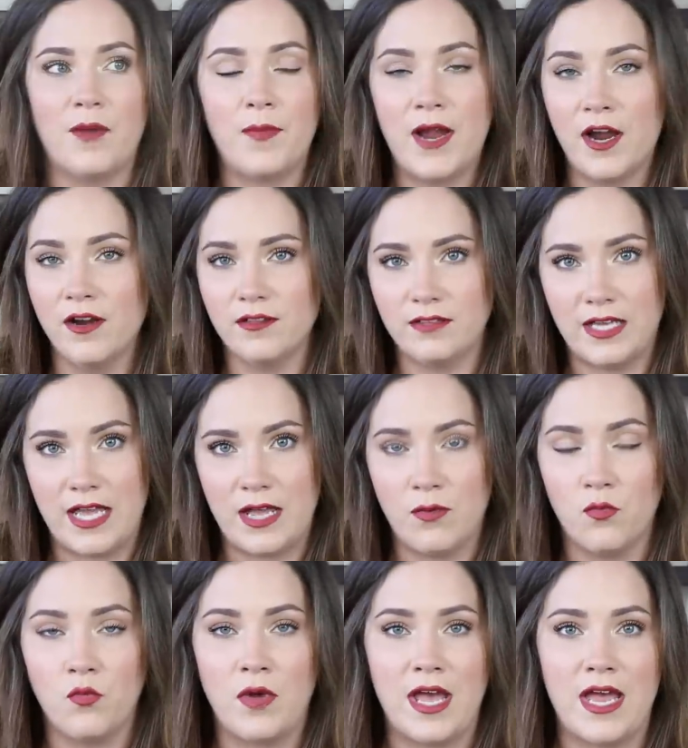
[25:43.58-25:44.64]
apparently
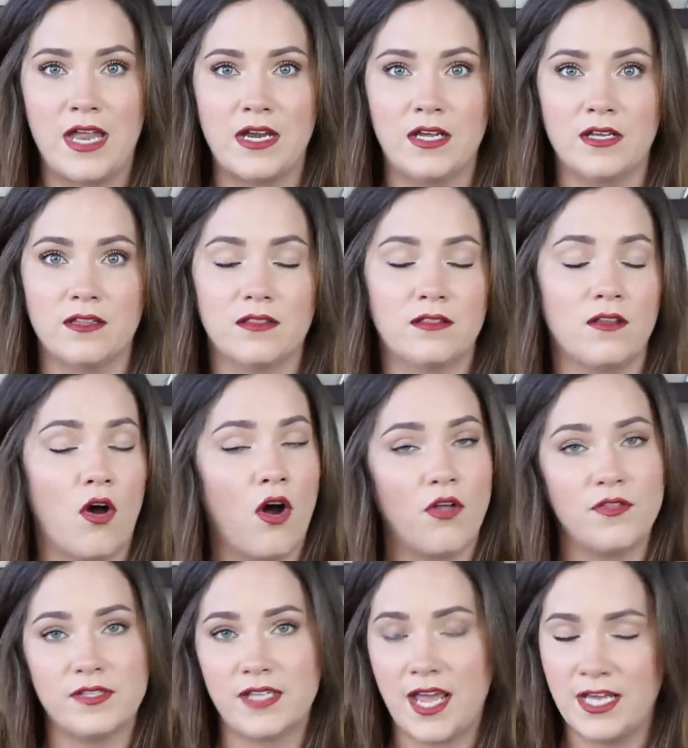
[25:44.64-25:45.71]
when
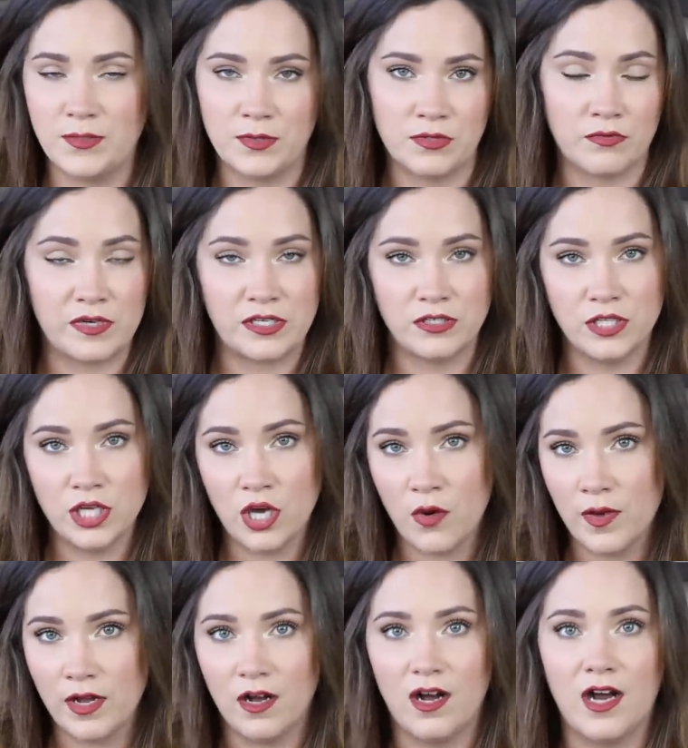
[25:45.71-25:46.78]
all this case was originally
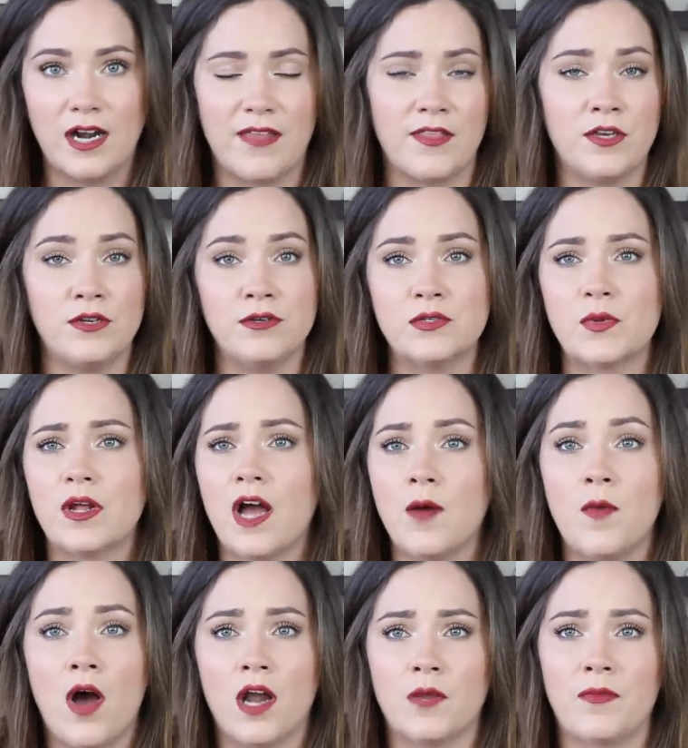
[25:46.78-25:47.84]
going on and the news would
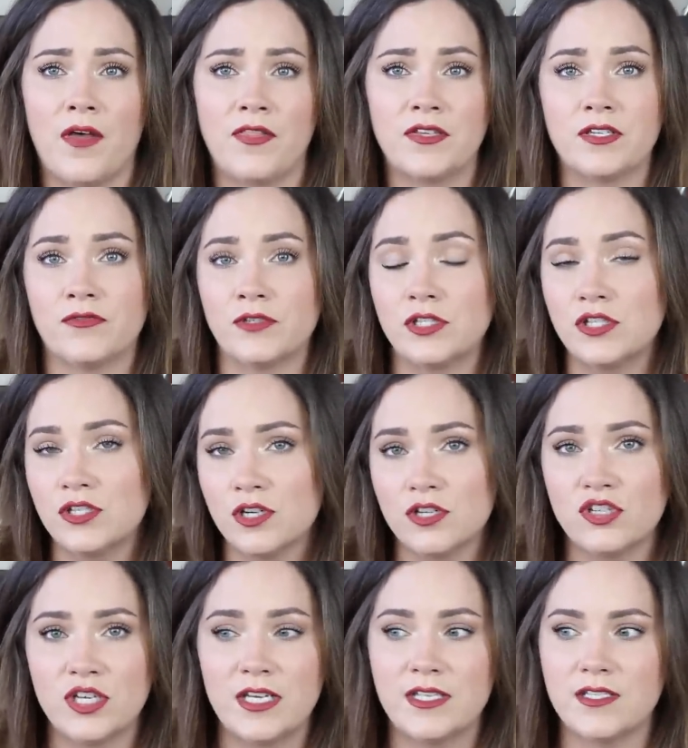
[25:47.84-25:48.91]
come on about the different
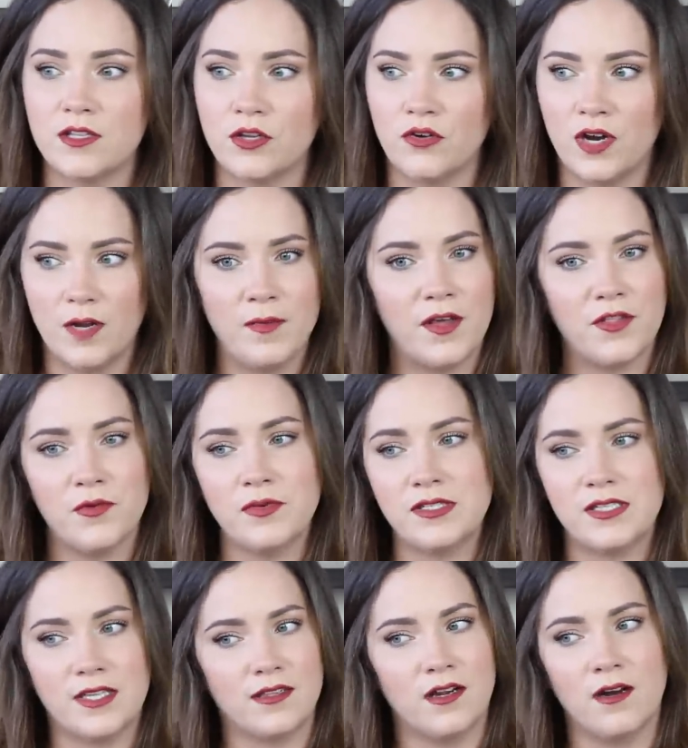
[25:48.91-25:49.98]
searches the grandmother
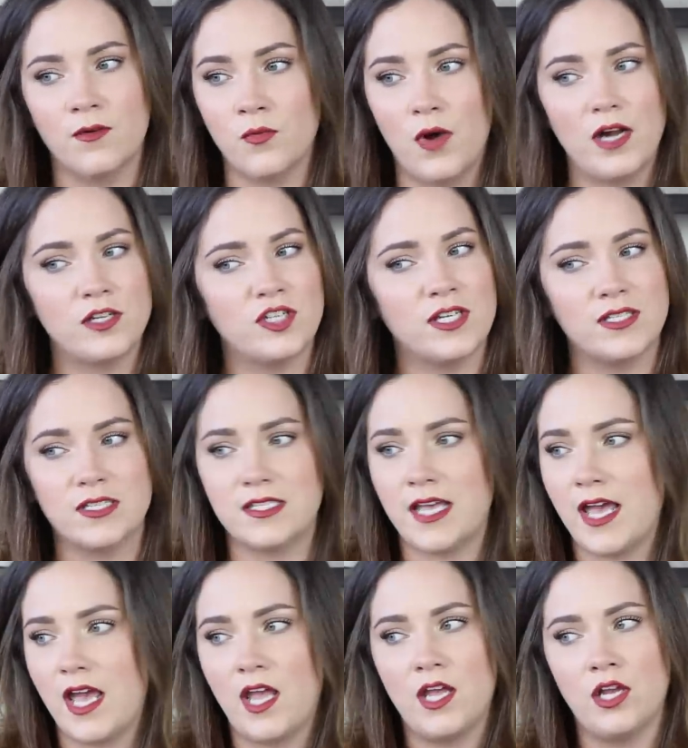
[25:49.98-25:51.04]
would sit there and watch it and
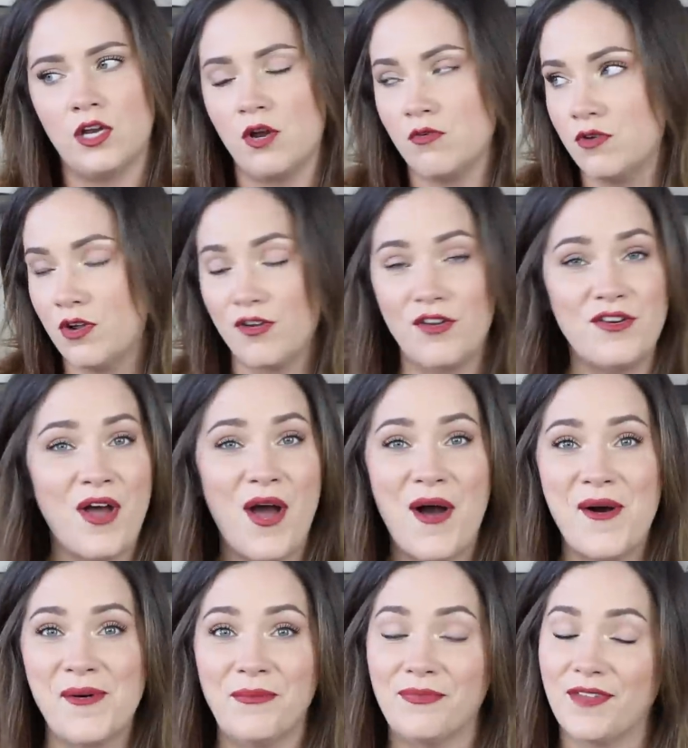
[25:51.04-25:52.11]
say you know no no
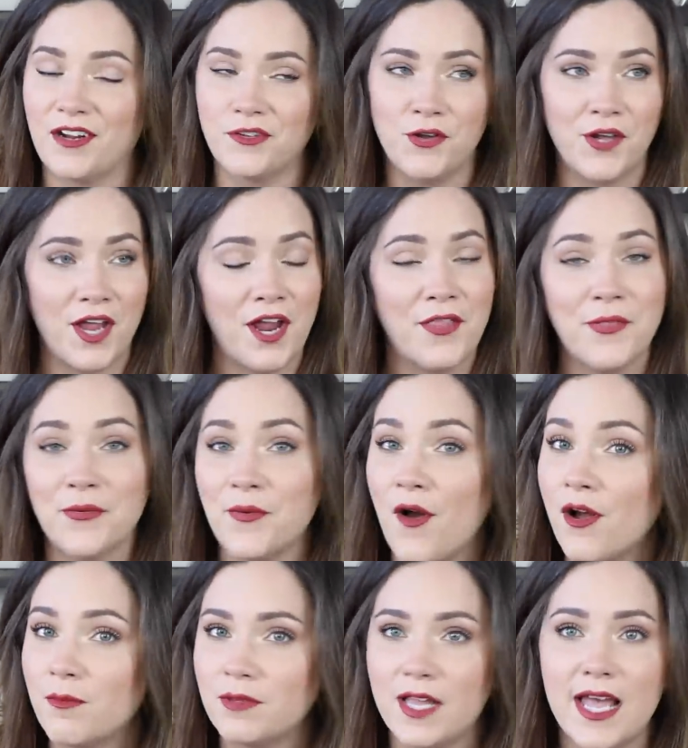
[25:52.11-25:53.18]
no they're looking in the
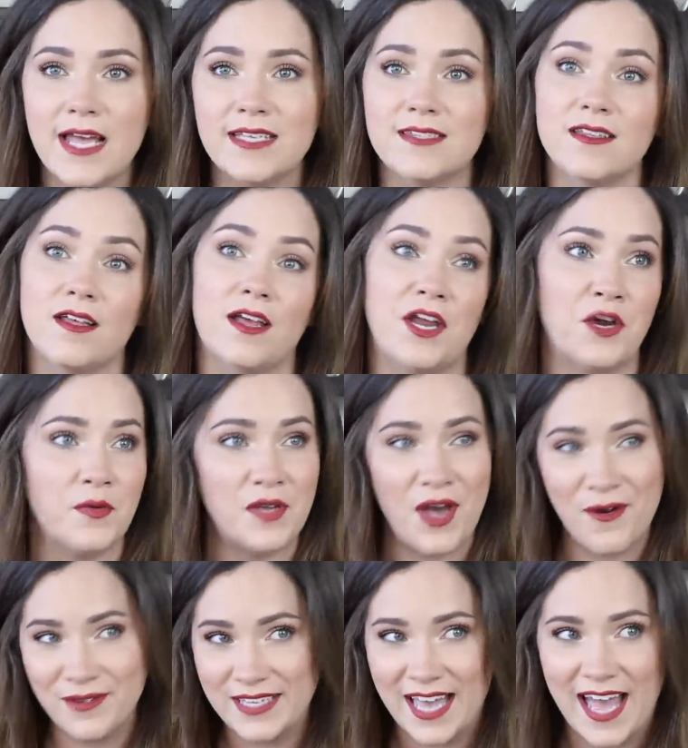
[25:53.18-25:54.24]
wrong place here we
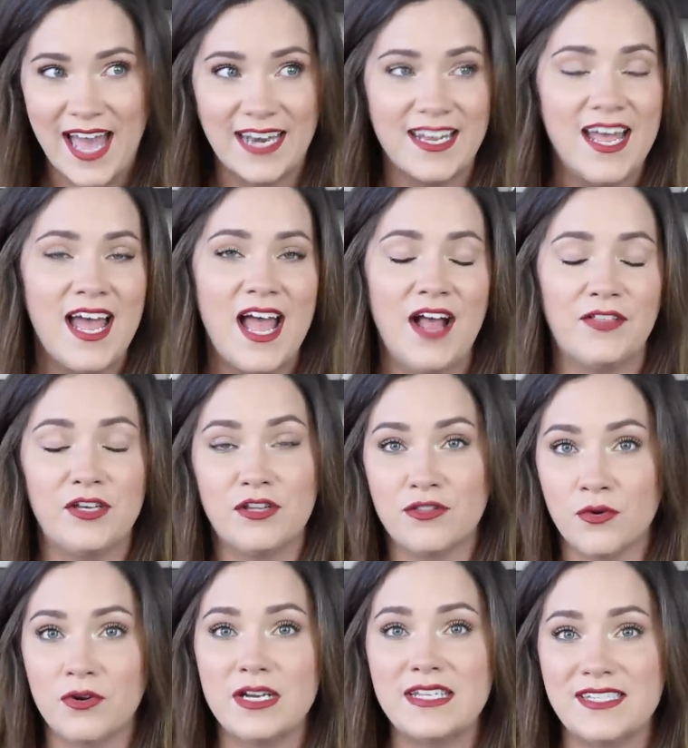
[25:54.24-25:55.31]
go again. The
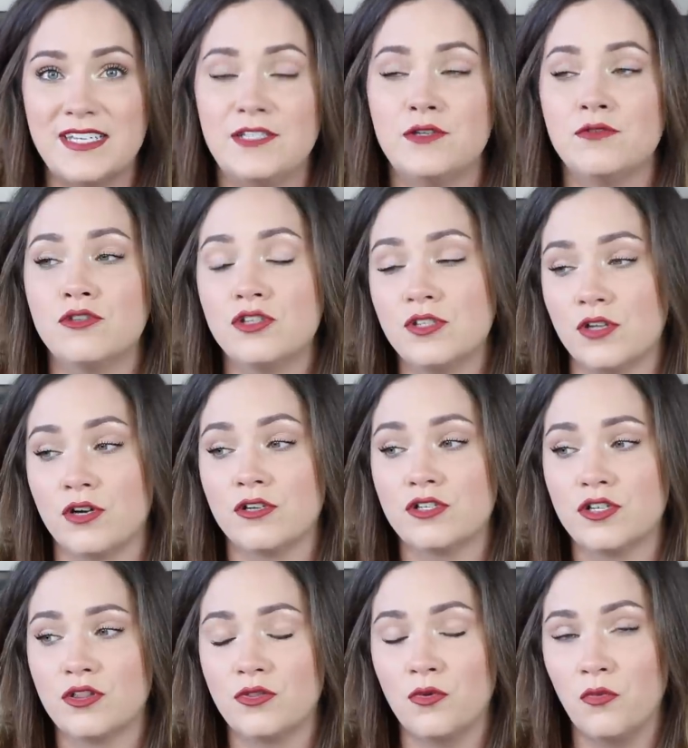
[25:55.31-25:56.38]
authorities need to
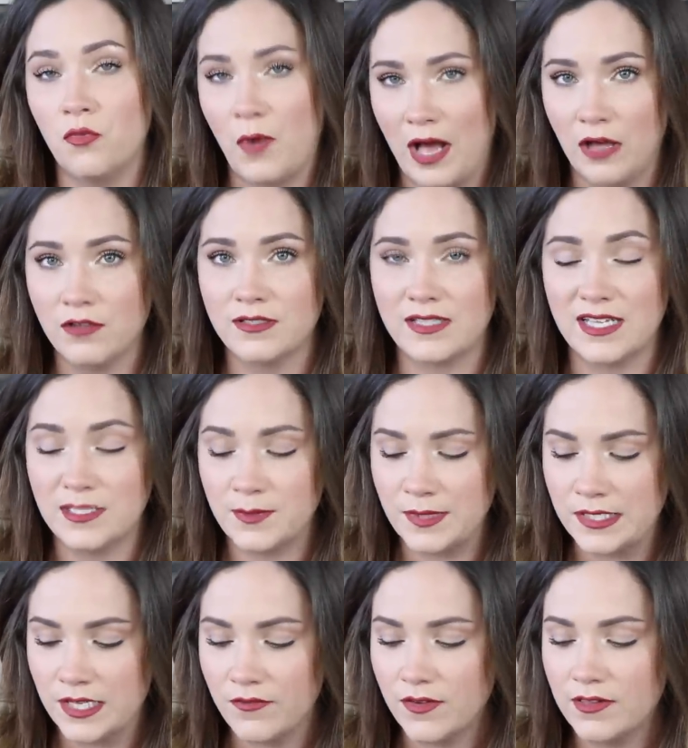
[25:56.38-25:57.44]
search the wells. They
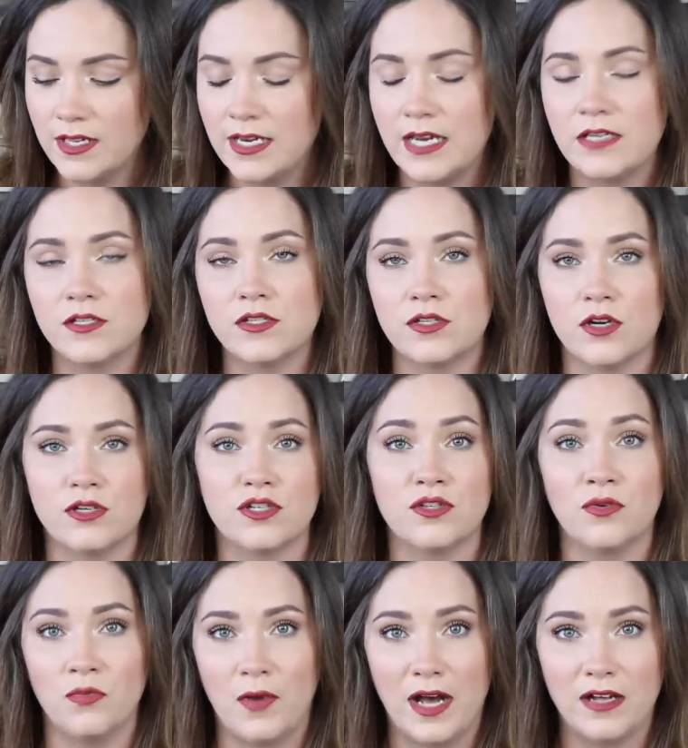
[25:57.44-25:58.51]
specifically need to
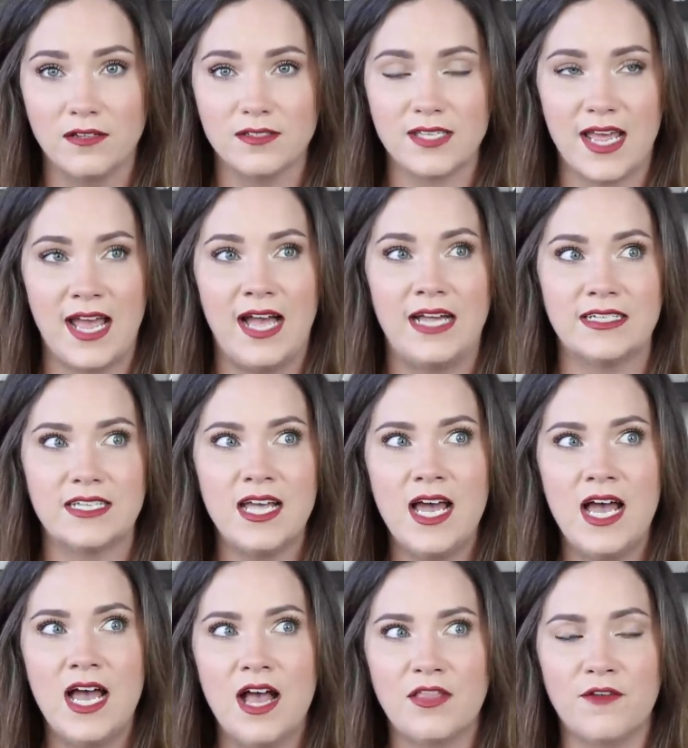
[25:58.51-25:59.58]
search the wells. And
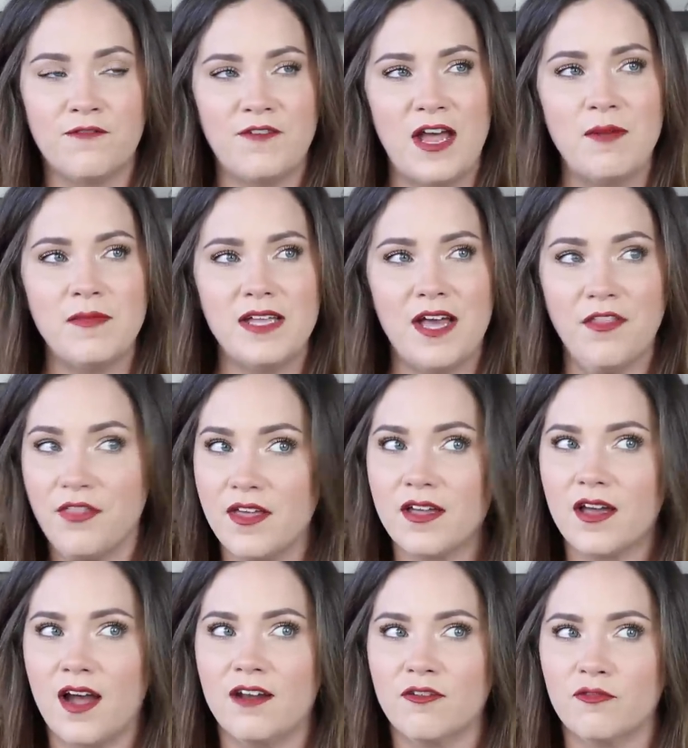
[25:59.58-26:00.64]
the family, I
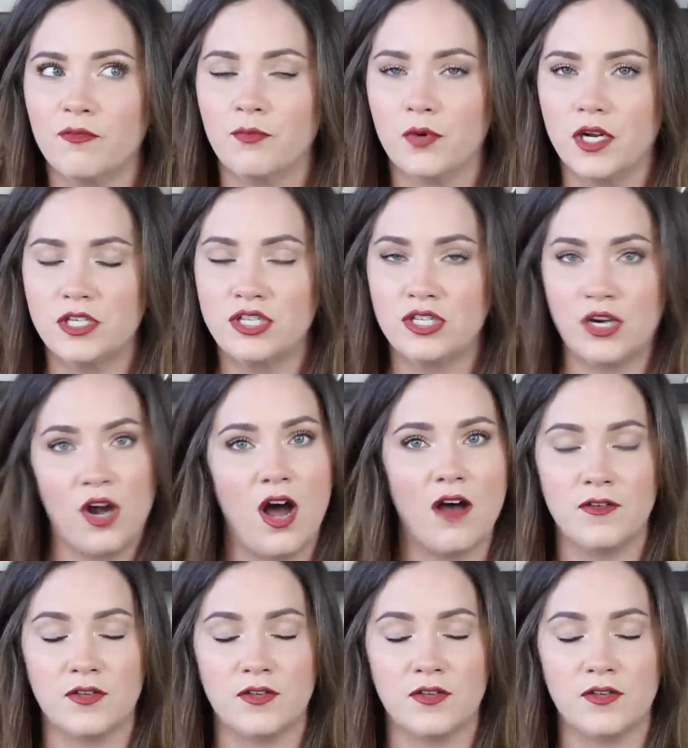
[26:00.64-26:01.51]
think, kind of brushed it off